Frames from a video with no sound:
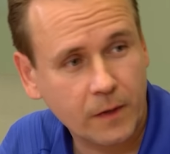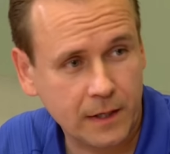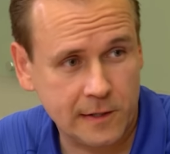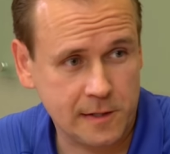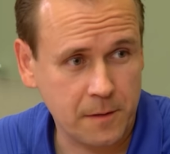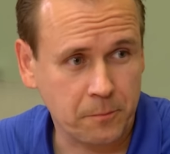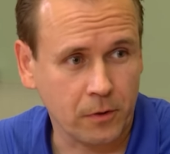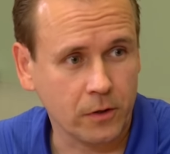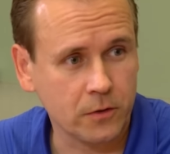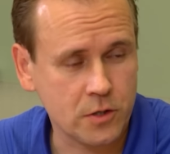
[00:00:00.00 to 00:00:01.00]
It's
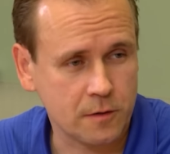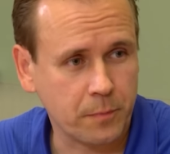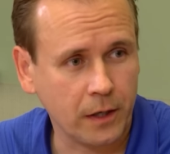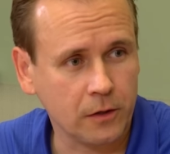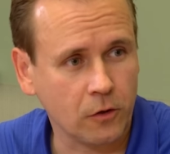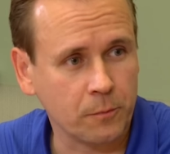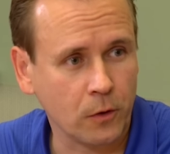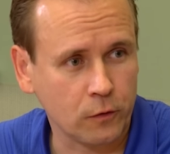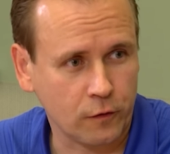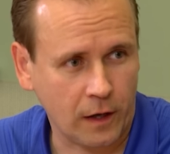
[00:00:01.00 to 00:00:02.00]
simple, you just print on
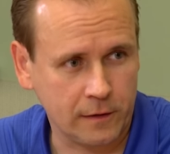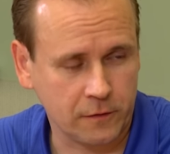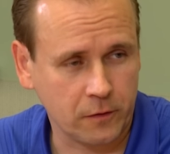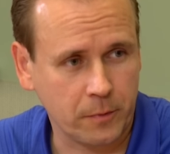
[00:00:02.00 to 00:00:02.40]
both sides of the